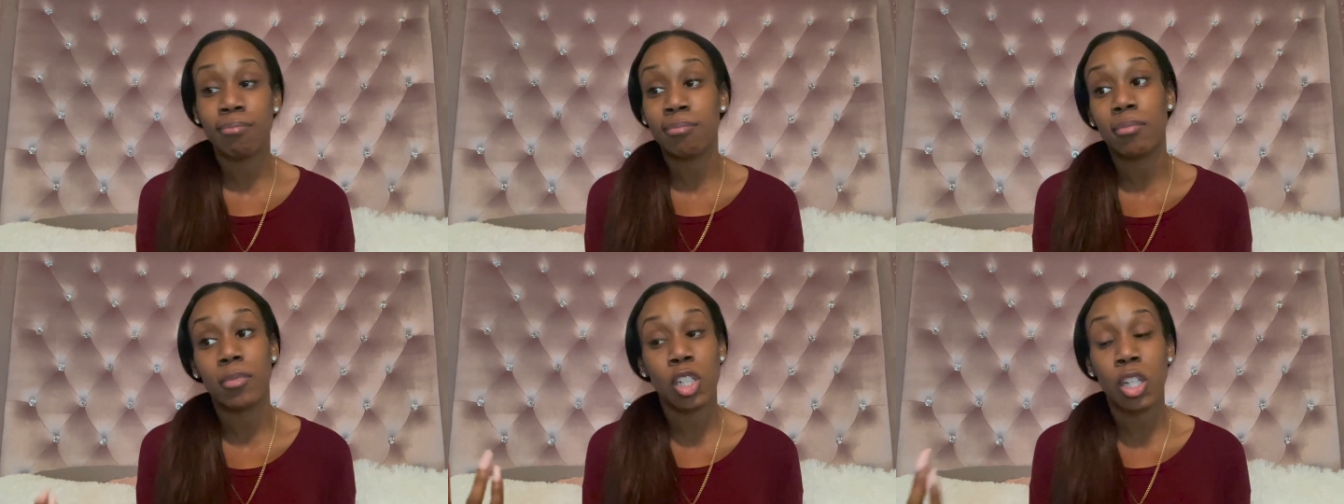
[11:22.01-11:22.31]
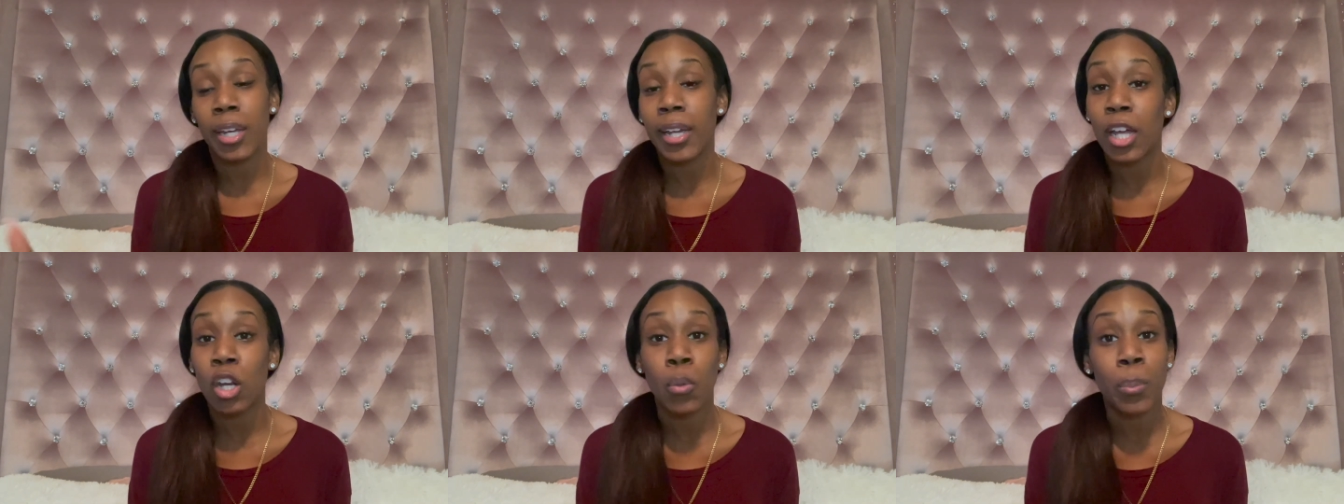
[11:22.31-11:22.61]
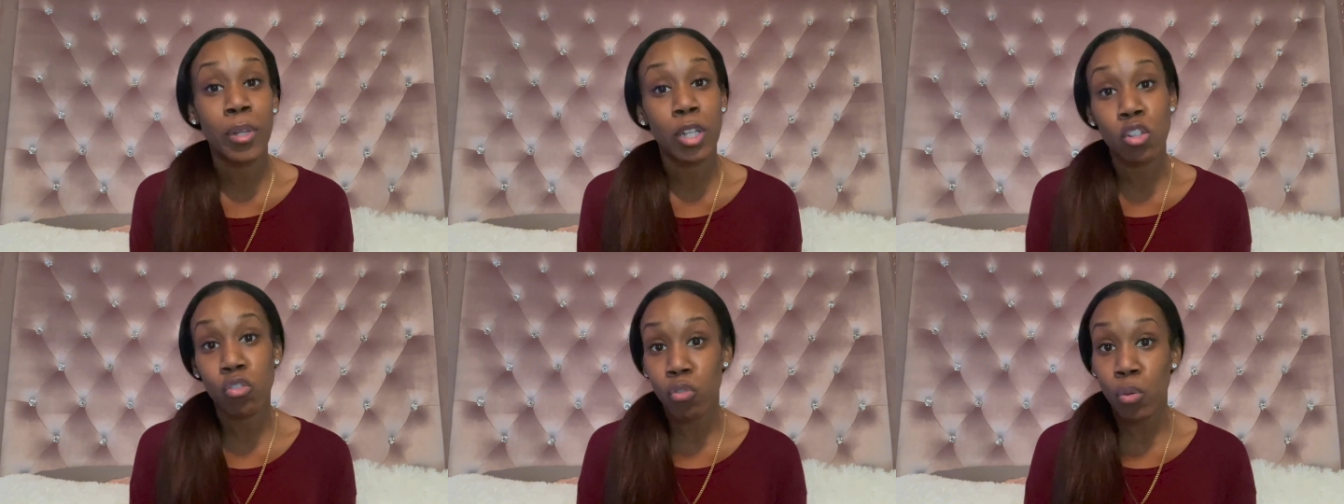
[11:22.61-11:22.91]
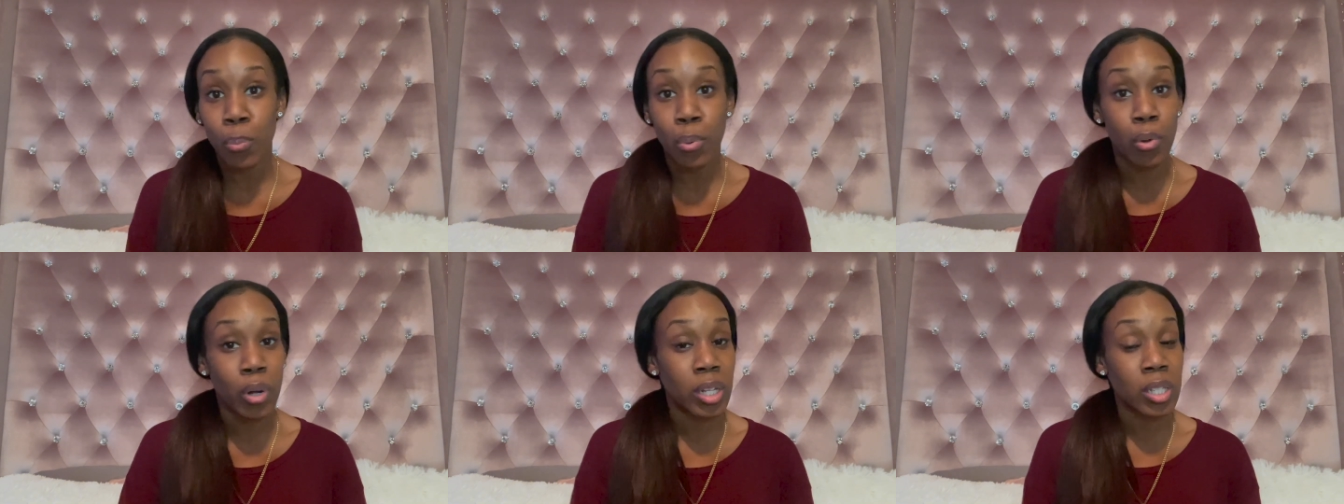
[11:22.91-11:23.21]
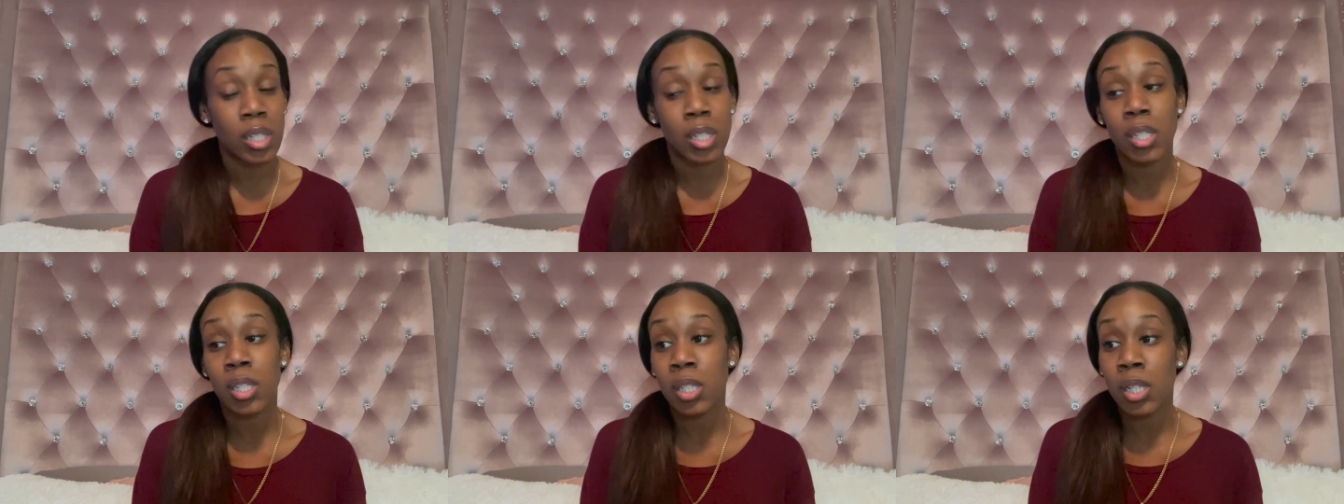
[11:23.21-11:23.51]
You ain't got no police report.
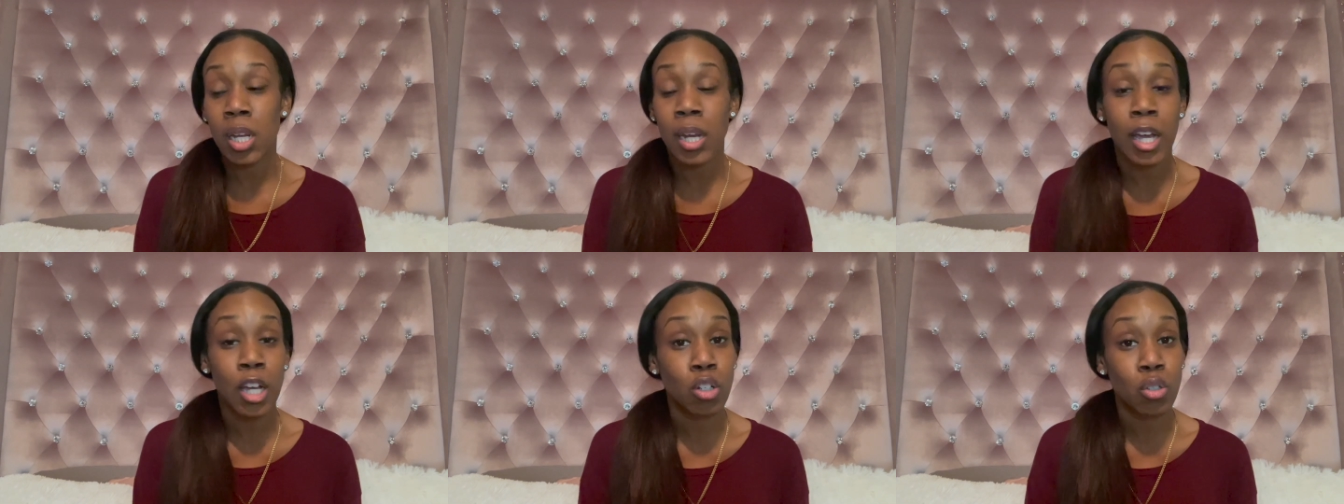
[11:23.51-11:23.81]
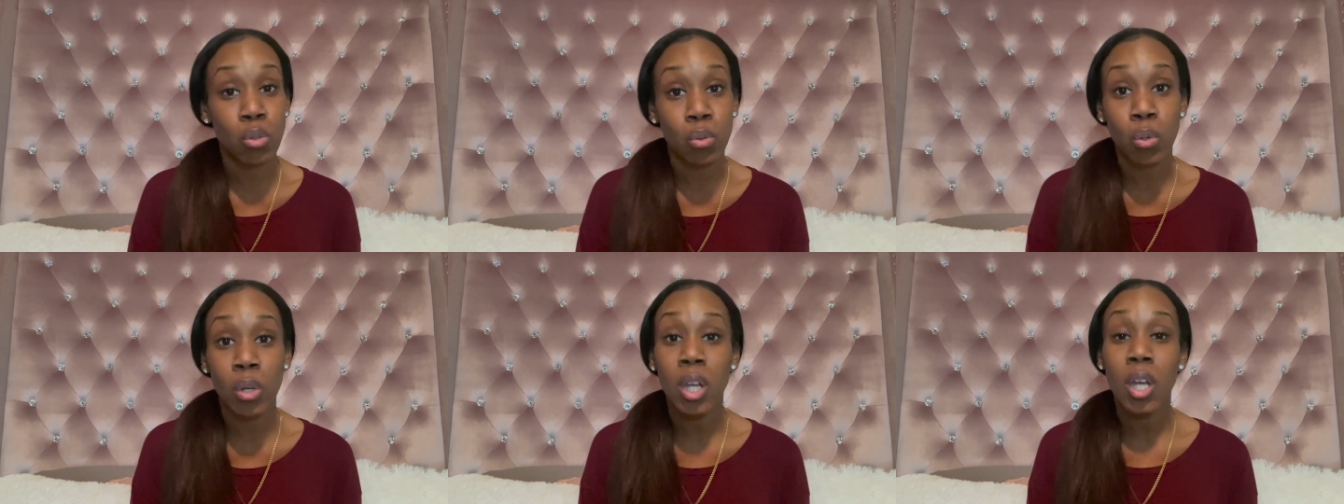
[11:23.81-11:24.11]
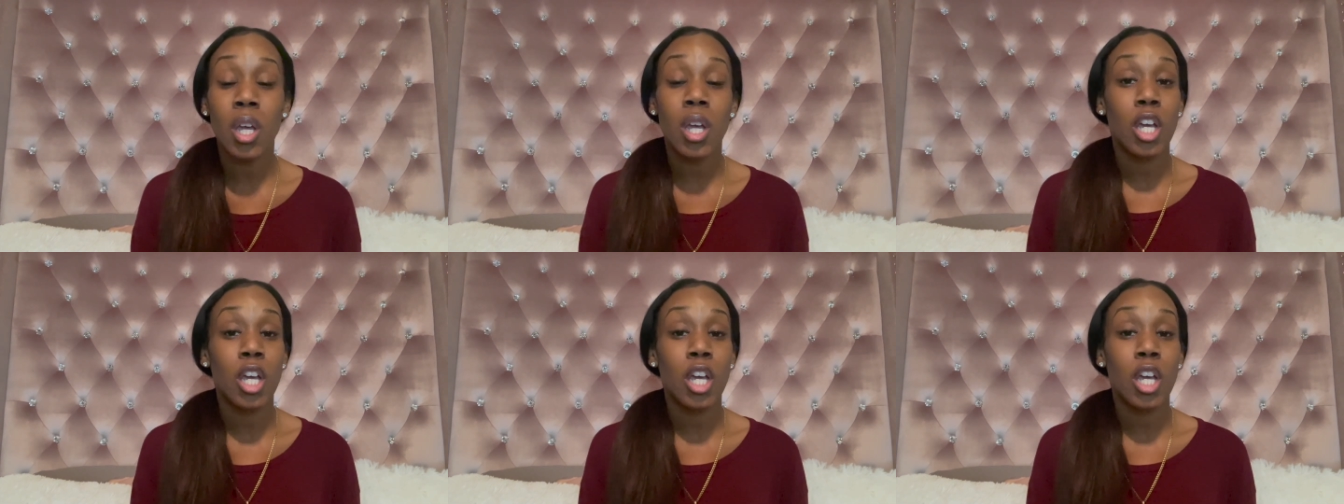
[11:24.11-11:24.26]
It's not gonna do.